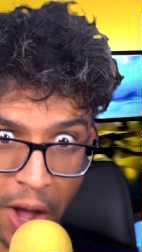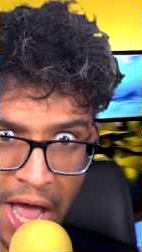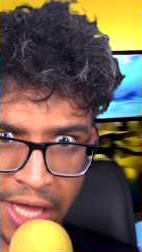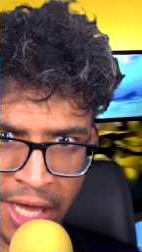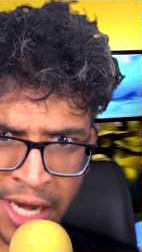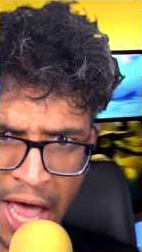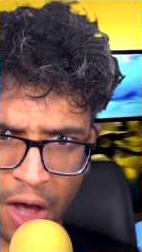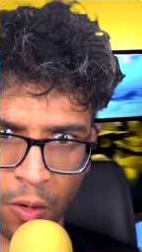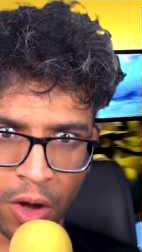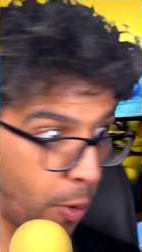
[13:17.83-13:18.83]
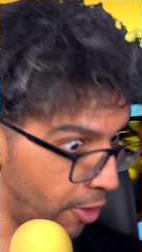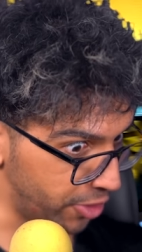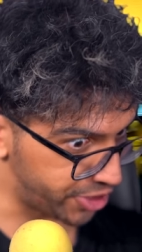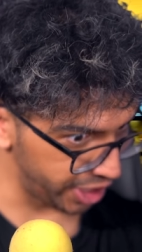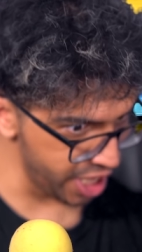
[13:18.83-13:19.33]
why and how. Well,
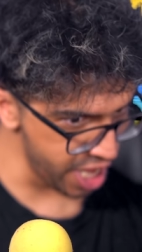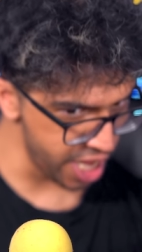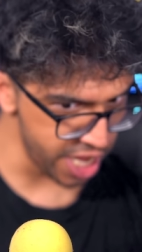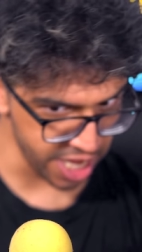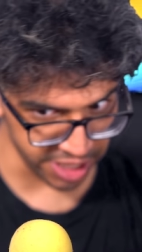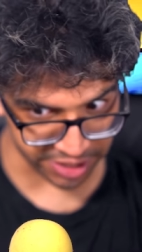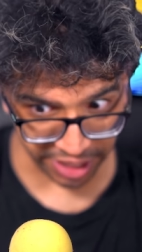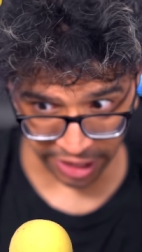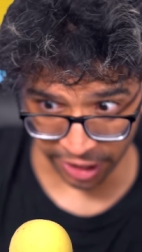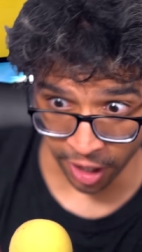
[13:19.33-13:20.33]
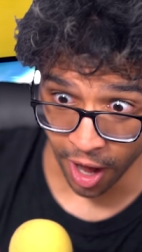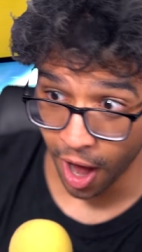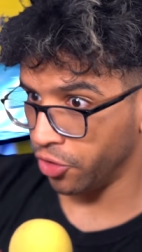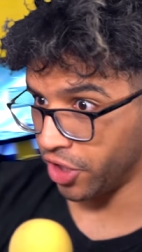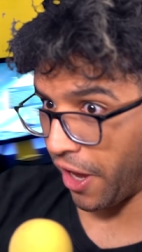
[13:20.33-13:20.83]
it's easy.
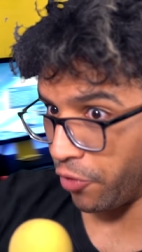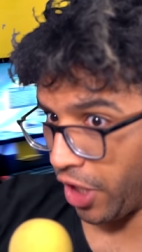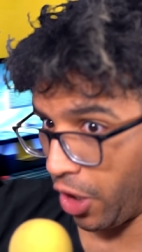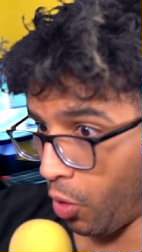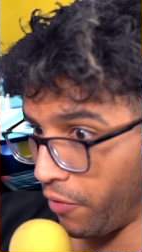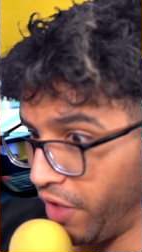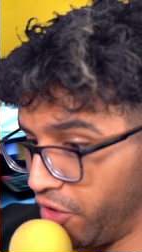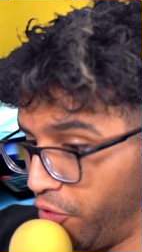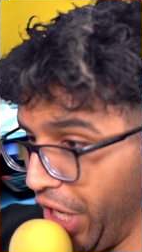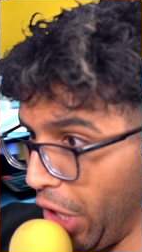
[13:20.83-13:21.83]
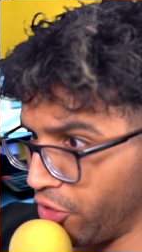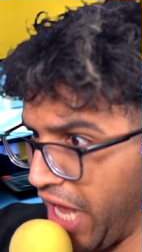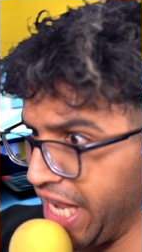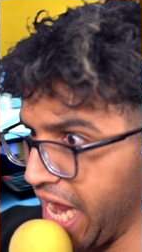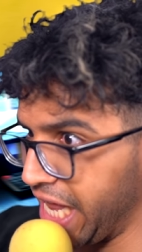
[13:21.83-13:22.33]
You just have to click one of these videos
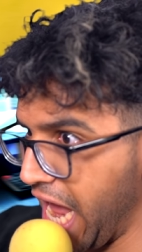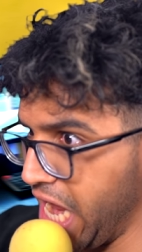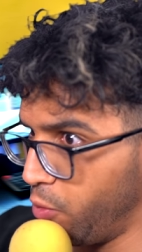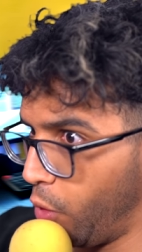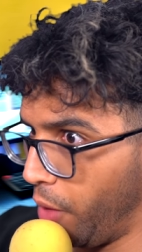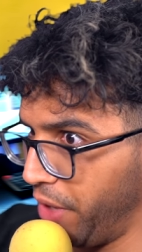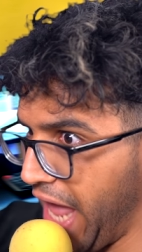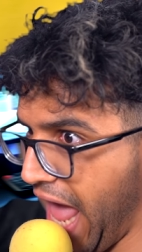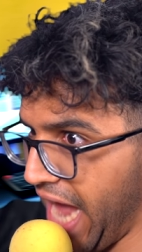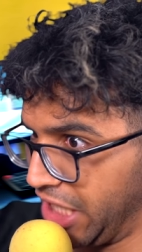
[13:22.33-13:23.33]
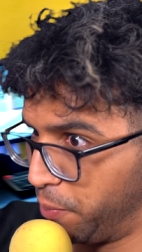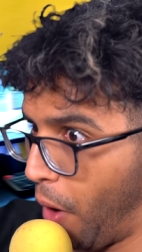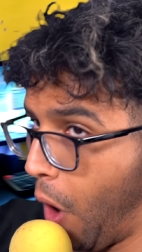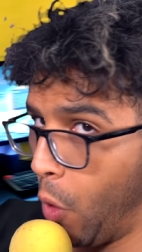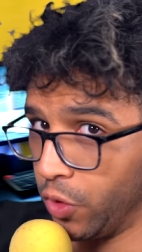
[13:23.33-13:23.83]
and the game will be
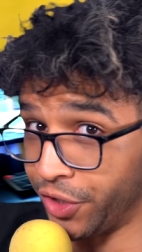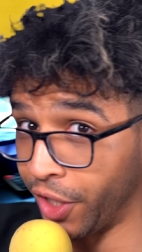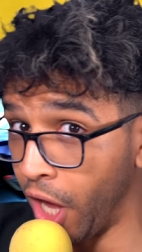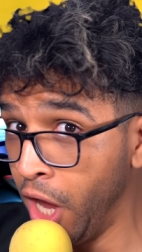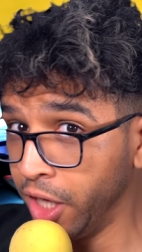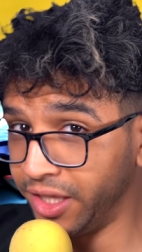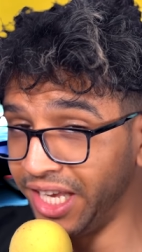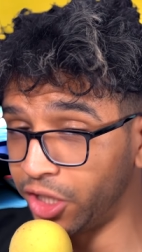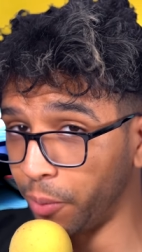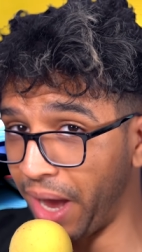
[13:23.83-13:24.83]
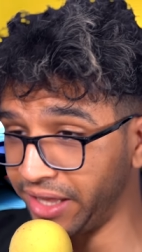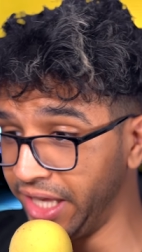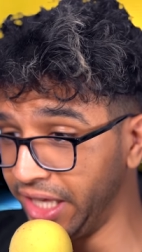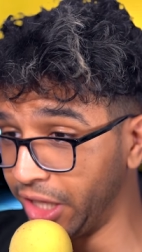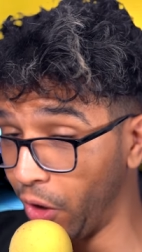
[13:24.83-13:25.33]
exposed. Detail by
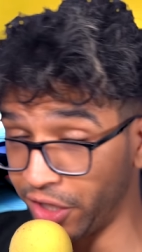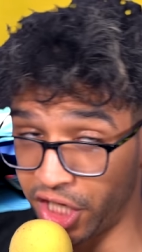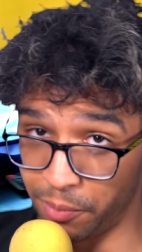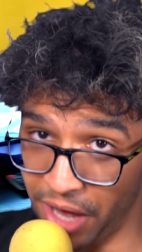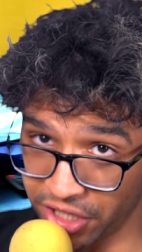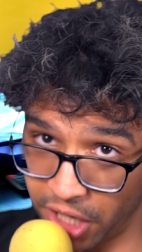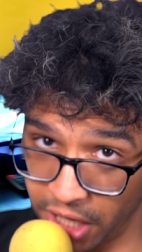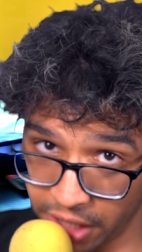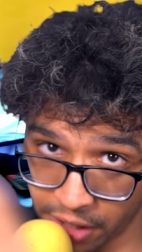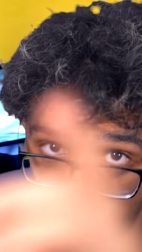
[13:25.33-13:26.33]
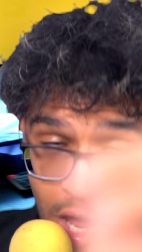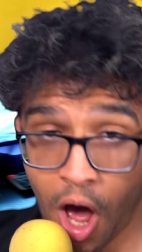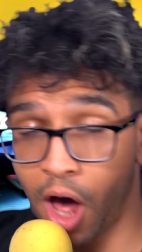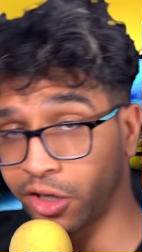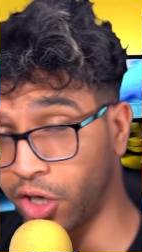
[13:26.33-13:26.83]
detail and cheat by cheat.
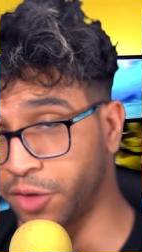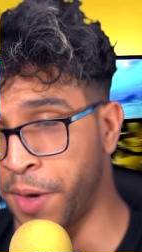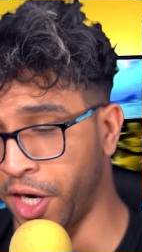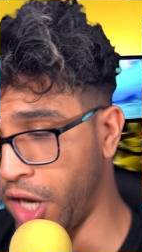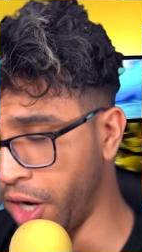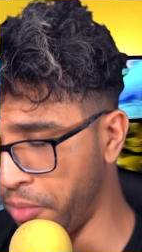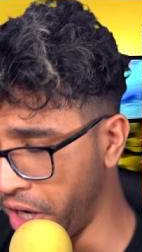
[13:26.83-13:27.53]
Also, I spend a lot of